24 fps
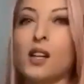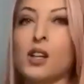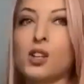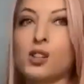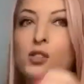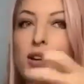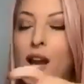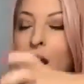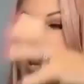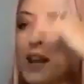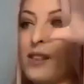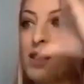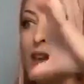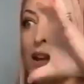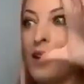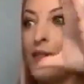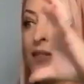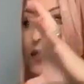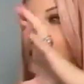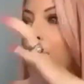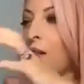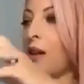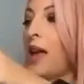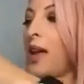create
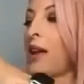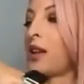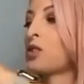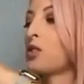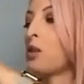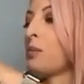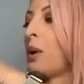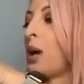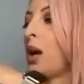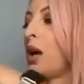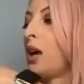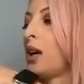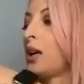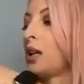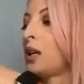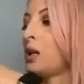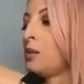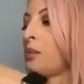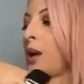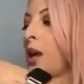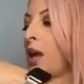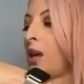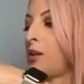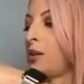that extra
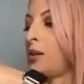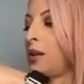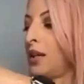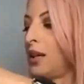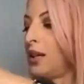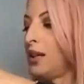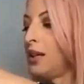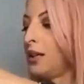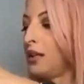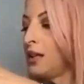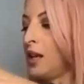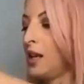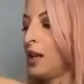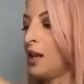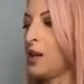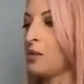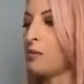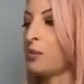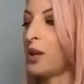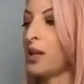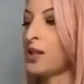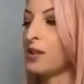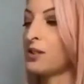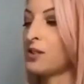perky pony,
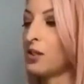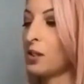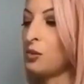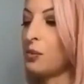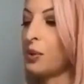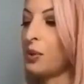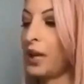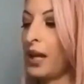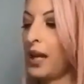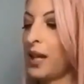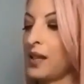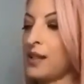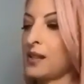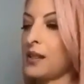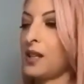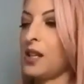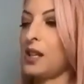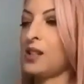but it's super easy.